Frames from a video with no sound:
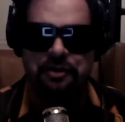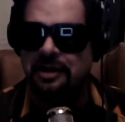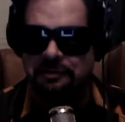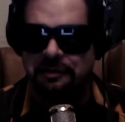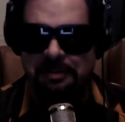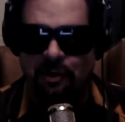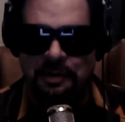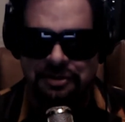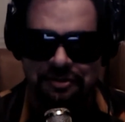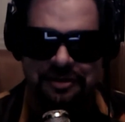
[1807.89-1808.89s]
33 below
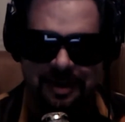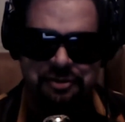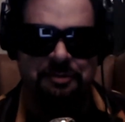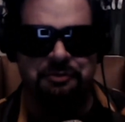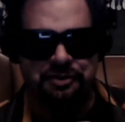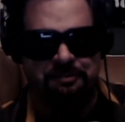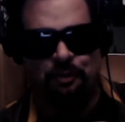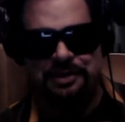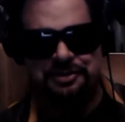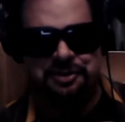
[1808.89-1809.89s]
wasn't the temperature, but was the
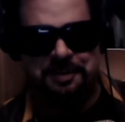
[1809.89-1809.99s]
boys in his